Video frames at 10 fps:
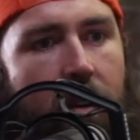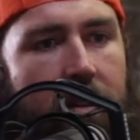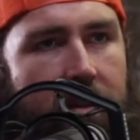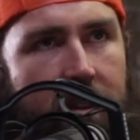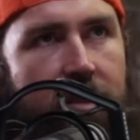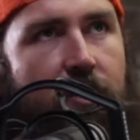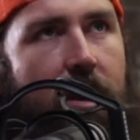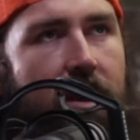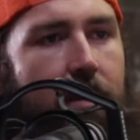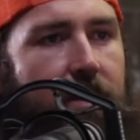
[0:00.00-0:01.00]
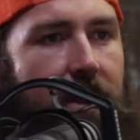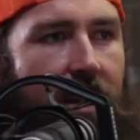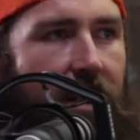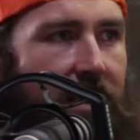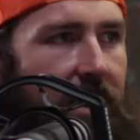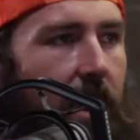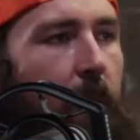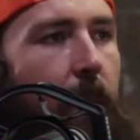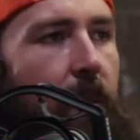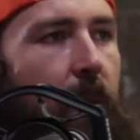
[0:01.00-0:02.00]
This truck comes in, and it's got to
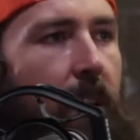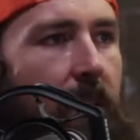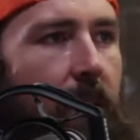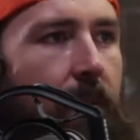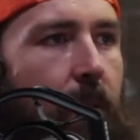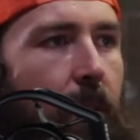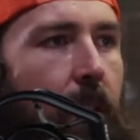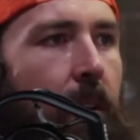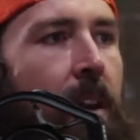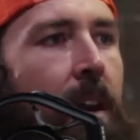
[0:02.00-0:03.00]
pump the water in for you.